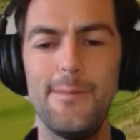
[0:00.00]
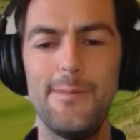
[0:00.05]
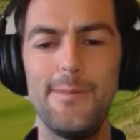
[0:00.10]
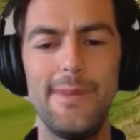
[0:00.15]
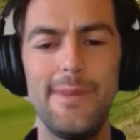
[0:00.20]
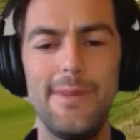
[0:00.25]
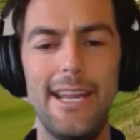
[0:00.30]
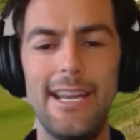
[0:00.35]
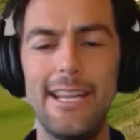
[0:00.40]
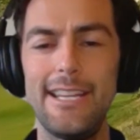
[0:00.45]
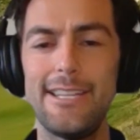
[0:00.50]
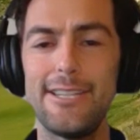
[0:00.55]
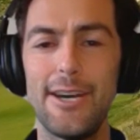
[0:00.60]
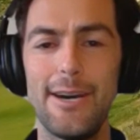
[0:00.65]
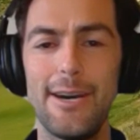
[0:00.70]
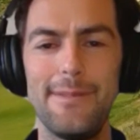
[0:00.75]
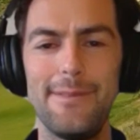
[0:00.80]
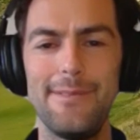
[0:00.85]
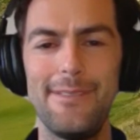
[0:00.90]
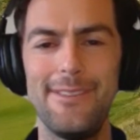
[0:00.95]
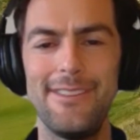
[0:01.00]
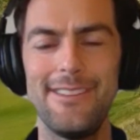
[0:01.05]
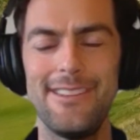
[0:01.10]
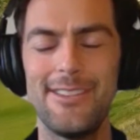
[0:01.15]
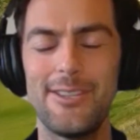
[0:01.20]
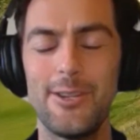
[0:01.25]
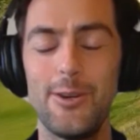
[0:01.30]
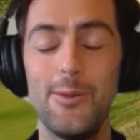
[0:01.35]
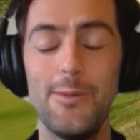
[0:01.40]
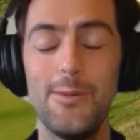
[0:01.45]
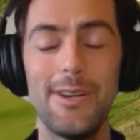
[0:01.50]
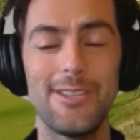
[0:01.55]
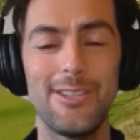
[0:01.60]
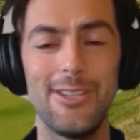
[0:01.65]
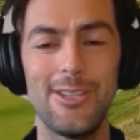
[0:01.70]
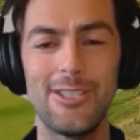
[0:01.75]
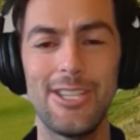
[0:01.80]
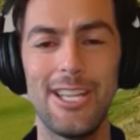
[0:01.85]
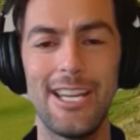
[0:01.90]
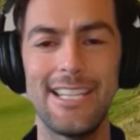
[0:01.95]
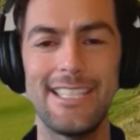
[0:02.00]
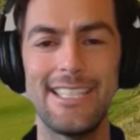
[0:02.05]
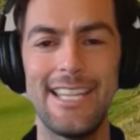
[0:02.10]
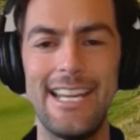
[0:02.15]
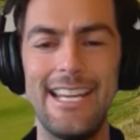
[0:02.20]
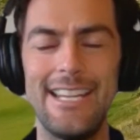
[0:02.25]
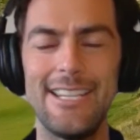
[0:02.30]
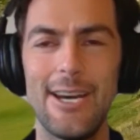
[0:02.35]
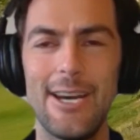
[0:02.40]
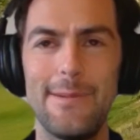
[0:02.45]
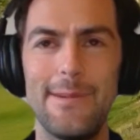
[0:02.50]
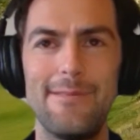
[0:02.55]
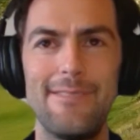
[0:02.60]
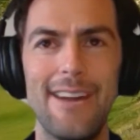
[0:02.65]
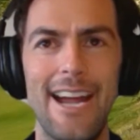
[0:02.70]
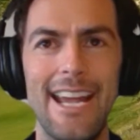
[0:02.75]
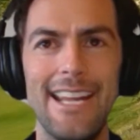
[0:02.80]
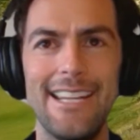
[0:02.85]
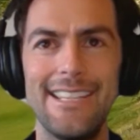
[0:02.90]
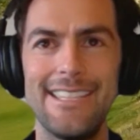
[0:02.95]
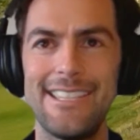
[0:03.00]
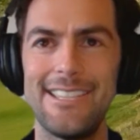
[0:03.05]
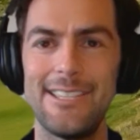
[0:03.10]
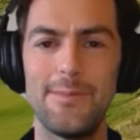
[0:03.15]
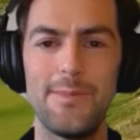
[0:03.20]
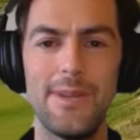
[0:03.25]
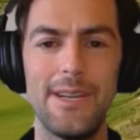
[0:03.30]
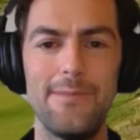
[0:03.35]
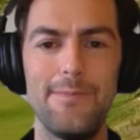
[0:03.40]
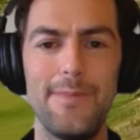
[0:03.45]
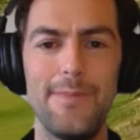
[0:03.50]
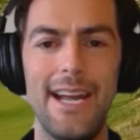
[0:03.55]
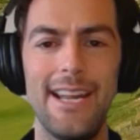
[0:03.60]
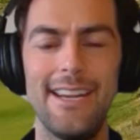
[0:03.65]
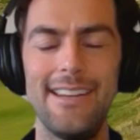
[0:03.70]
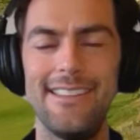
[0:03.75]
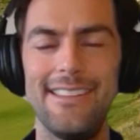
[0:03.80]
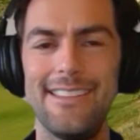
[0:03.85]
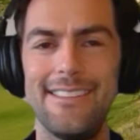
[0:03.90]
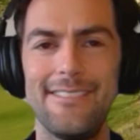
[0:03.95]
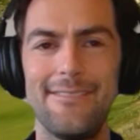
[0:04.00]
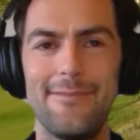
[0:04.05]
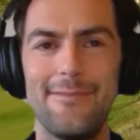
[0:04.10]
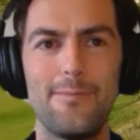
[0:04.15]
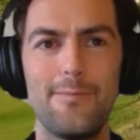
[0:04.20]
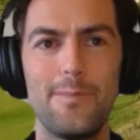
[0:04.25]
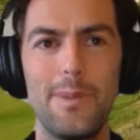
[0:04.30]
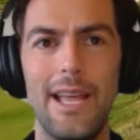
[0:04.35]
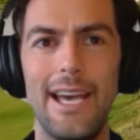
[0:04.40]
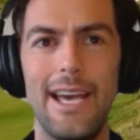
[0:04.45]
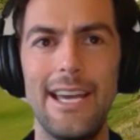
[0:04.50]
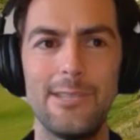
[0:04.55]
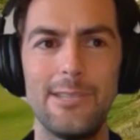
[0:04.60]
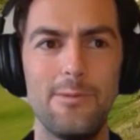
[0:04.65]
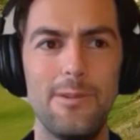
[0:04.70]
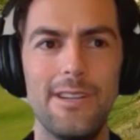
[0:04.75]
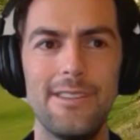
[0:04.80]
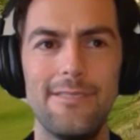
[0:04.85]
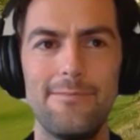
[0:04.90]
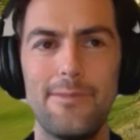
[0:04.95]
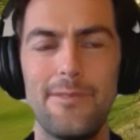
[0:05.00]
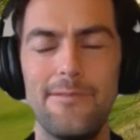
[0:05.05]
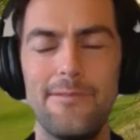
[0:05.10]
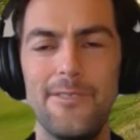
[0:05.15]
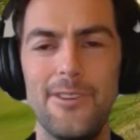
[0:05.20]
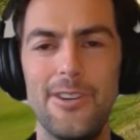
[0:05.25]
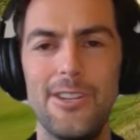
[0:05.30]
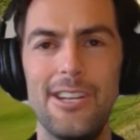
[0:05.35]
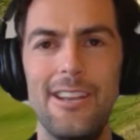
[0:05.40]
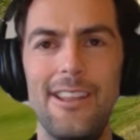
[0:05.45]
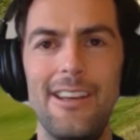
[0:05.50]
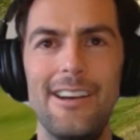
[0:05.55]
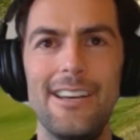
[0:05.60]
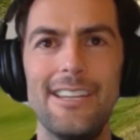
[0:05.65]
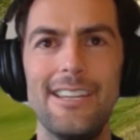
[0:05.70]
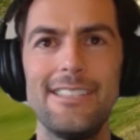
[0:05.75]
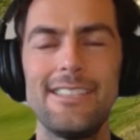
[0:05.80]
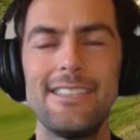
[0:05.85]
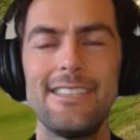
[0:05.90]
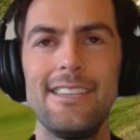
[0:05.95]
anytime it almost looks like it's anytime it rains, there's a bit of mud and the players want preferred lies.